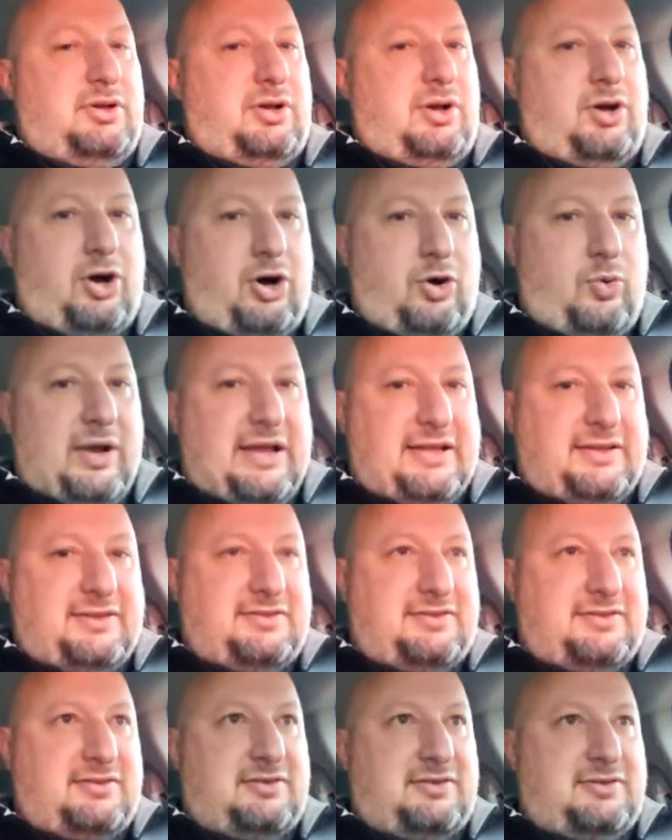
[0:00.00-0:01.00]

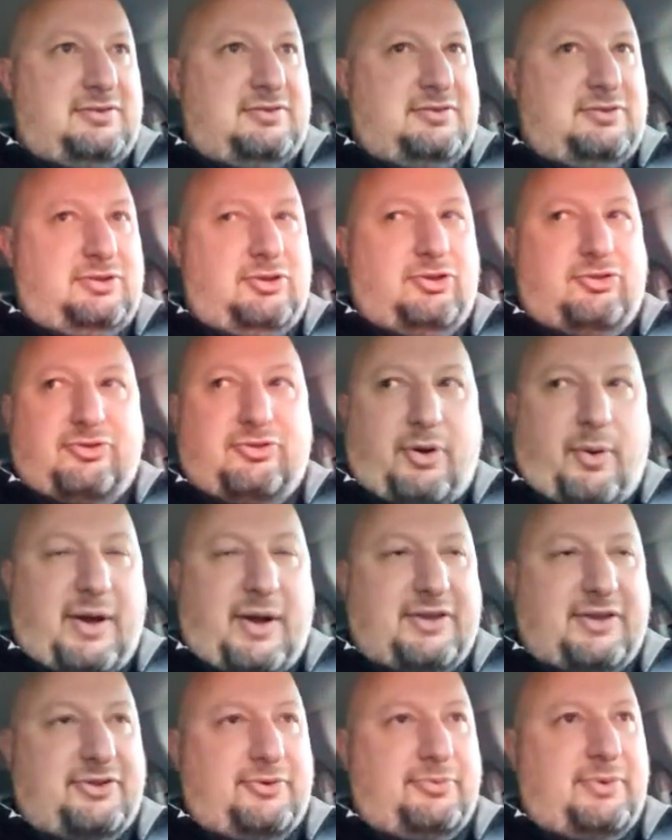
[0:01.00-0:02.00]
always, you throw
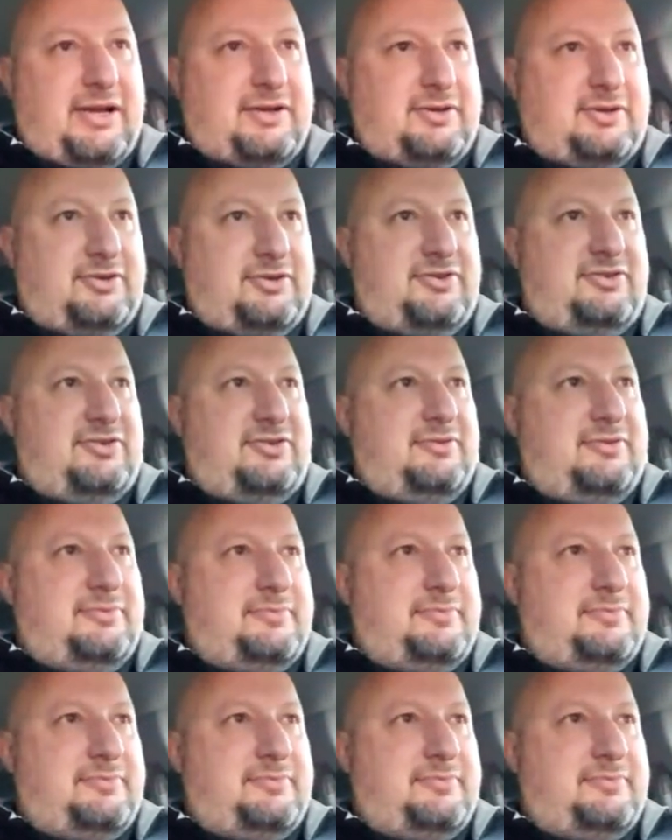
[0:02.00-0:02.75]
out the records,